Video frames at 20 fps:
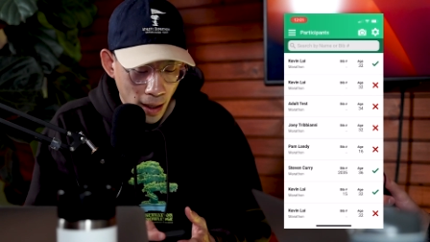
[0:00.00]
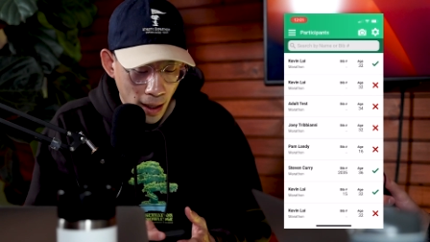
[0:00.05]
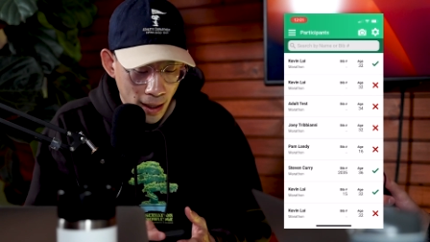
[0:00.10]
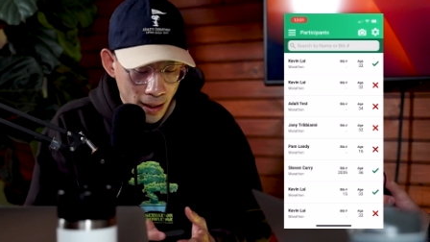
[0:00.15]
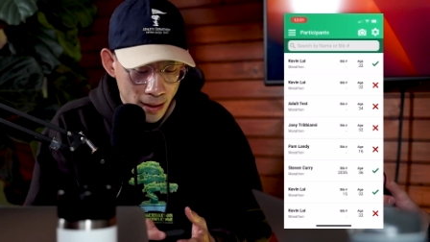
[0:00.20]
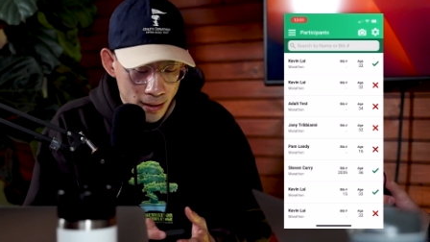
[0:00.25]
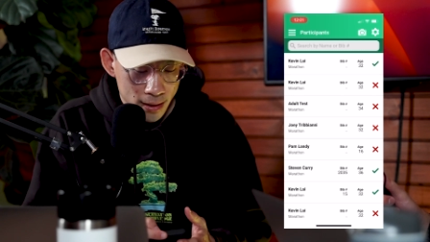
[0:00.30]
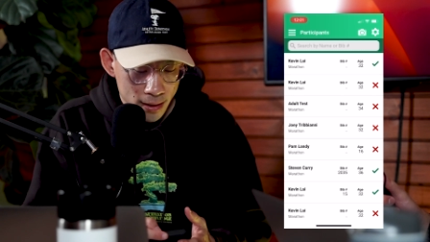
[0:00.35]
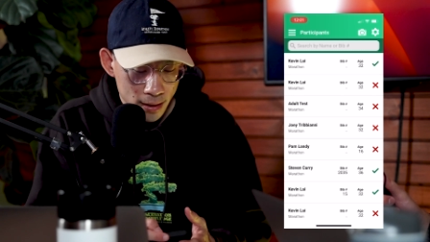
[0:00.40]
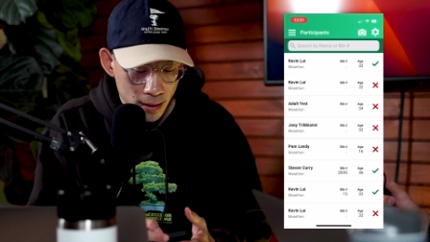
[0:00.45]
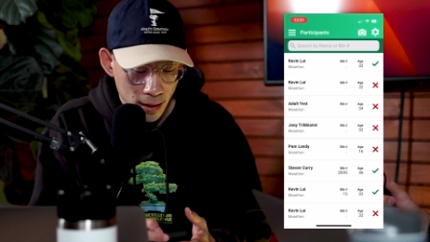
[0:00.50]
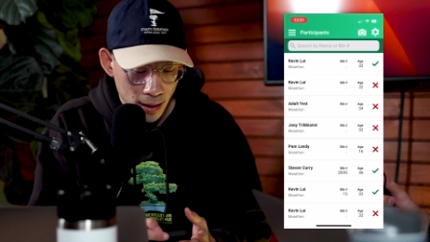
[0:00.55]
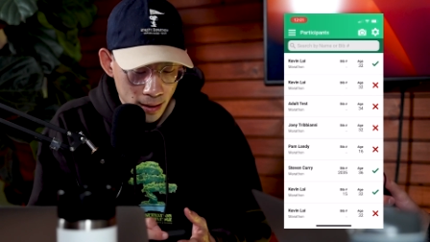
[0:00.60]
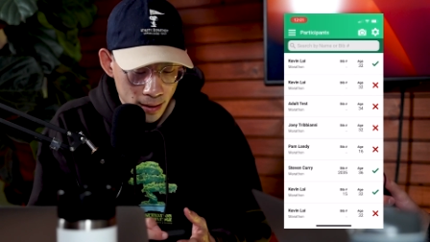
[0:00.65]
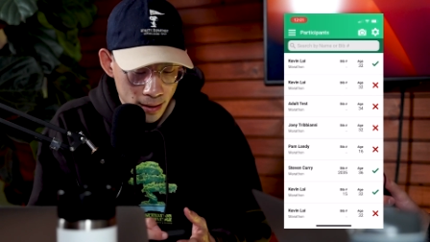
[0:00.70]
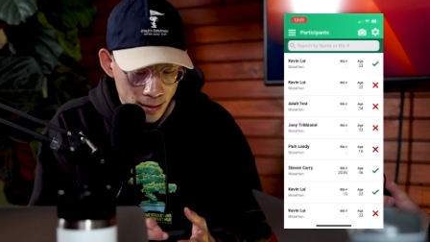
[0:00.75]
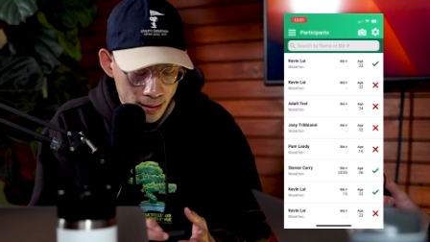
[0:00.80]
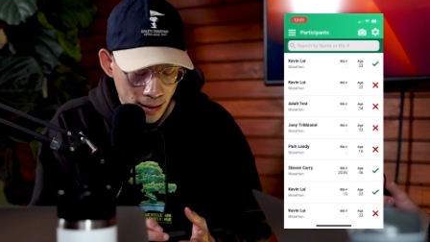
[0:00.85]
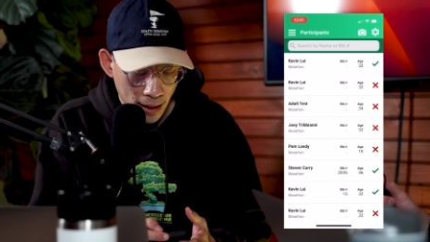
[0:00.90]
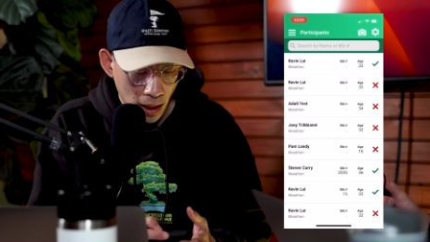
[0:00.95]
I can
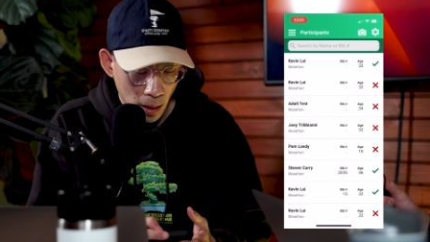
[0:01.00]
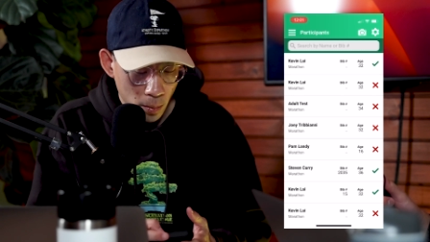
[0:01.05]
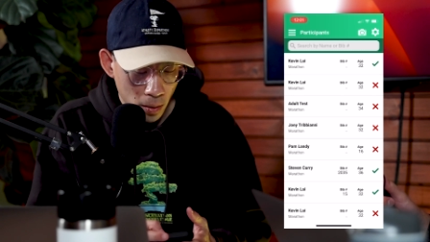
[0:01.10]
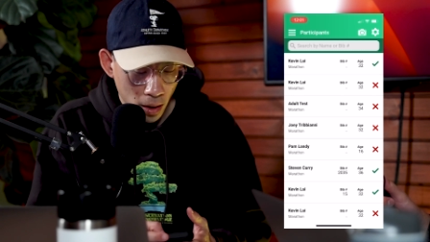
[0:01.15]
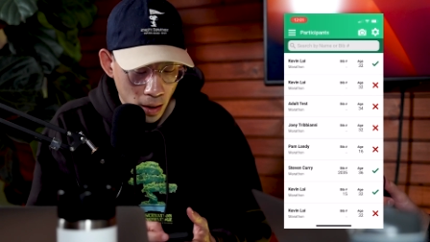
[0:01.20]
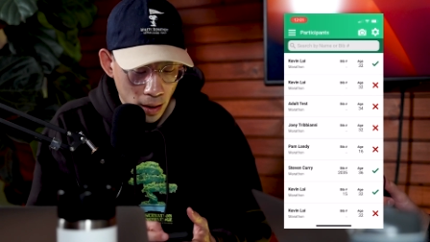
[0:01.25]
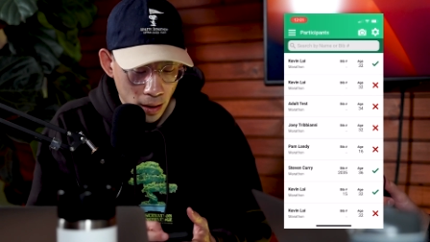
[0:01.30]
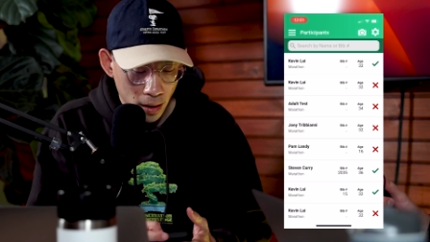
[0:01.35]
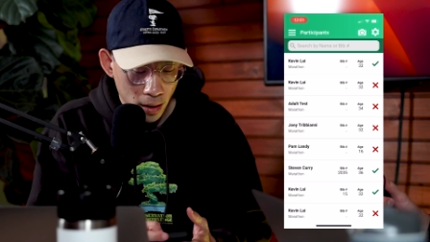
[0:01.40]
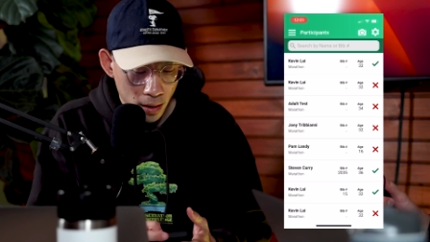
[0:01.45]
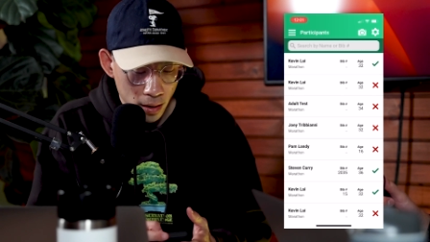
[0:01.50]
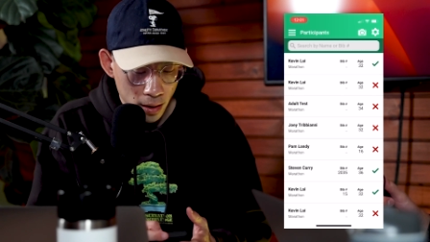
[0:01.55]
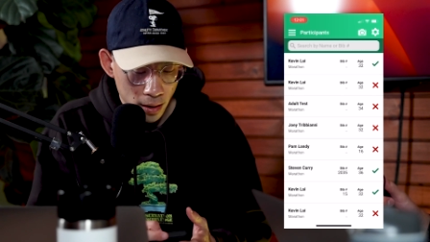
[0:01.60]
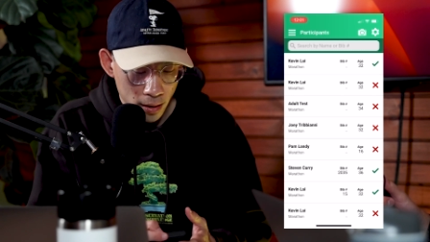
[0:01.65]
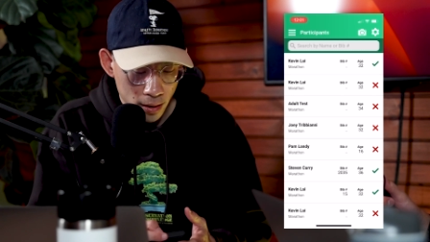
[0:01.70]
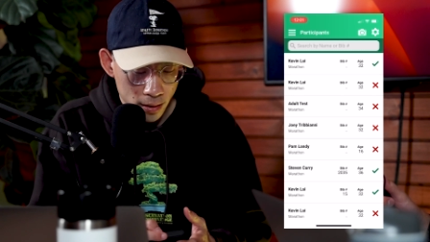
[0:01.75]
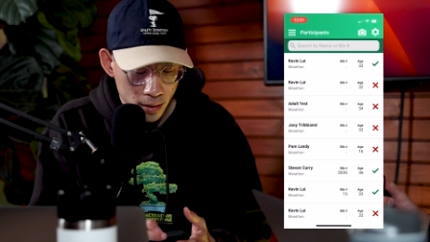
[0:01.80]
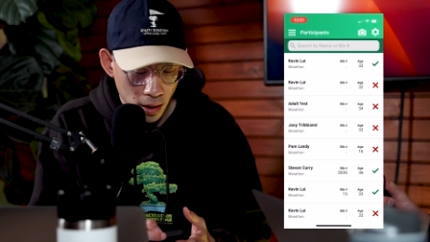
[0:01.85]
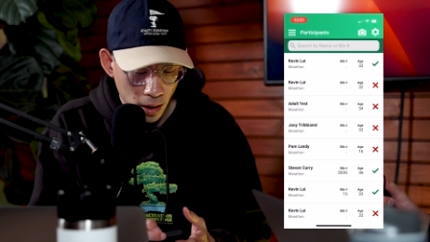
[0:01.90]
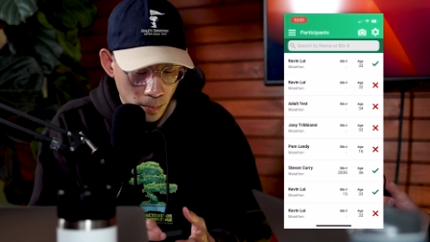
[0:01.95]
select this camera icon
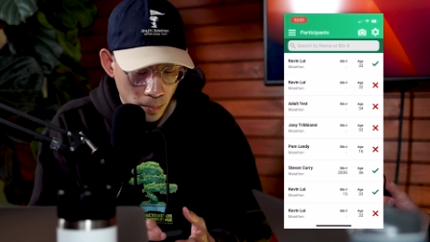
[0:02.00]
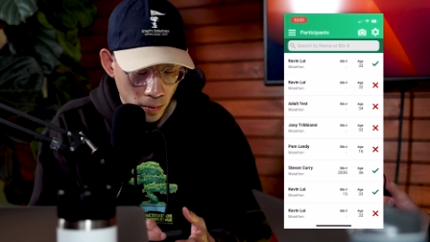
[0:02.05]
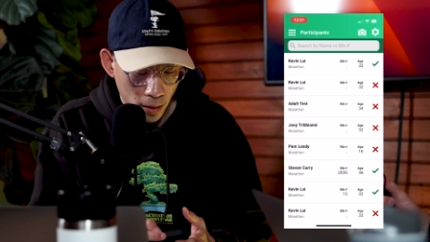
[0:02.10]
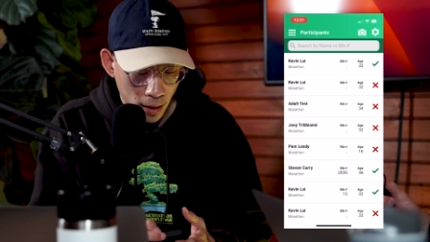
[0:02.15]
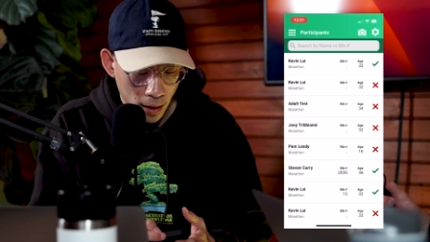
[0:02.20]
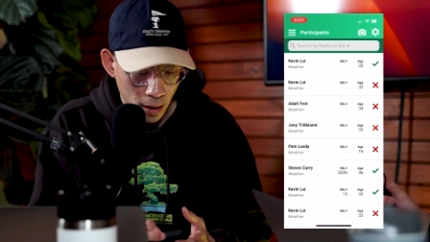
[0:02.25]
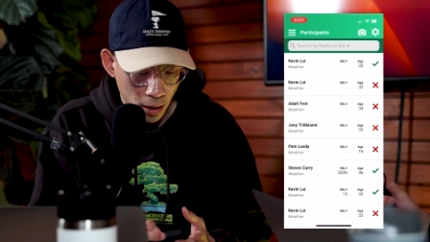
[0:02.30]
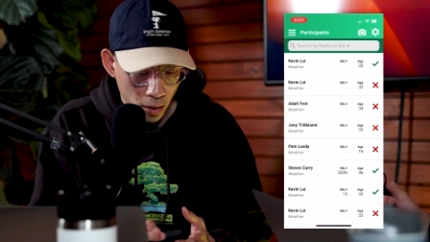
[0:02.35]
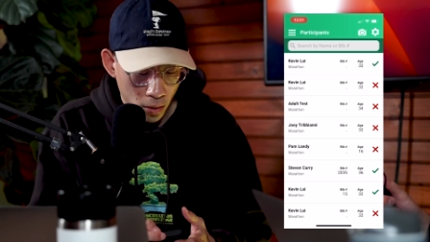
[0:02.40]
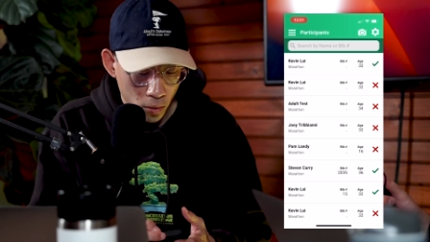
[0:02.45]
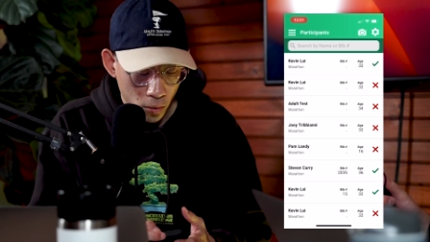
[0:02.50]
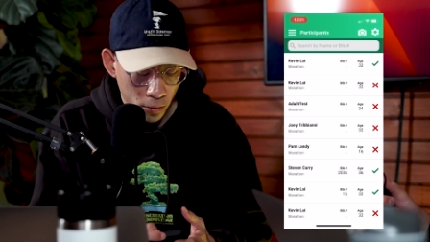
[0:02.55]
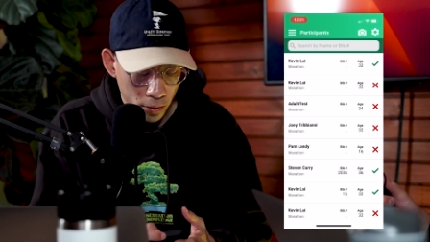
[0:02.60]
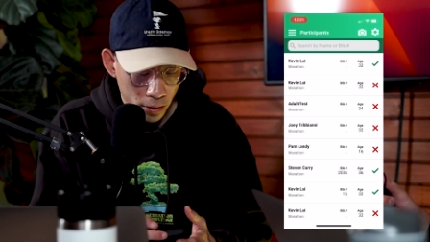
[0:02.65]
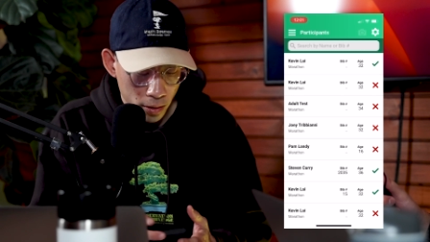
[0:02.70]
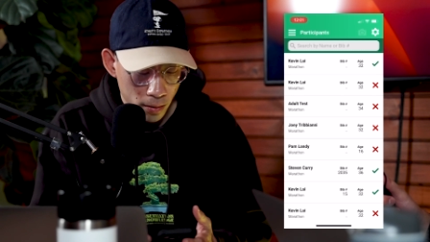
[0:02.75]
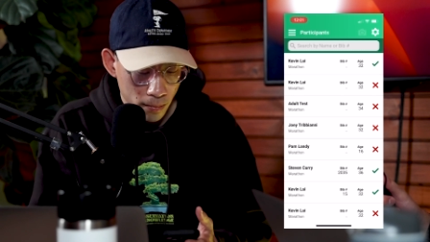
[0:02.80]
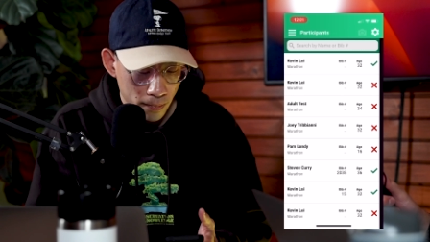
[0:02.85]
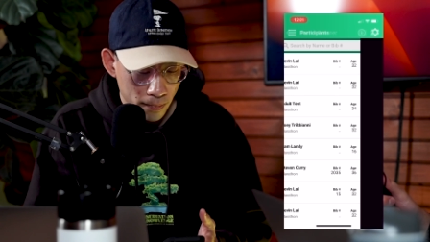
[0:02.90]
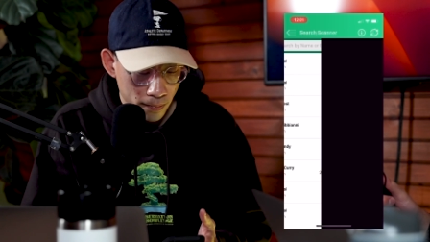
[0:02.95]
in the top right hand
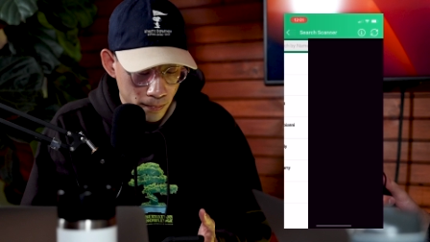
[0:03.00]
corner.